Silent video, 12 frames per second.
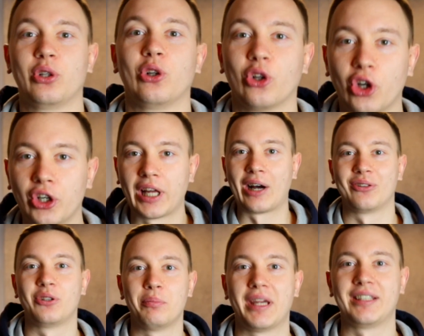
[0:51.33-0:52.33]
to learn how
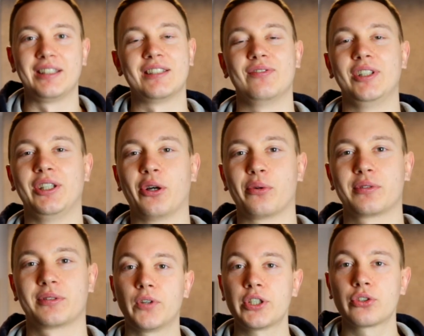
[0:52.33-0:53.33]
to make these
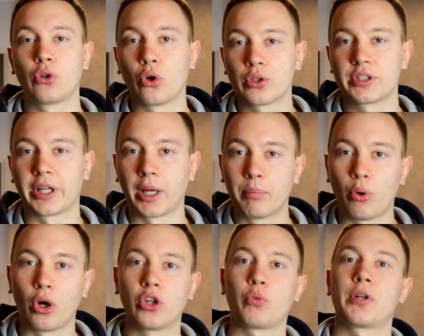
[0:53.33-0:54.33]
videos. First course that I
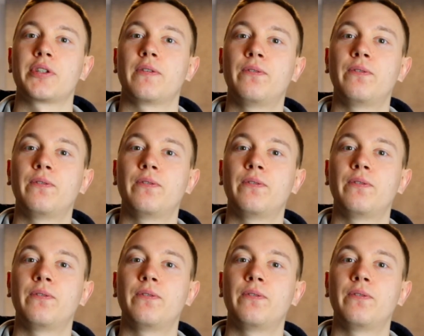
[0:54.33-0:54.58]
bought was a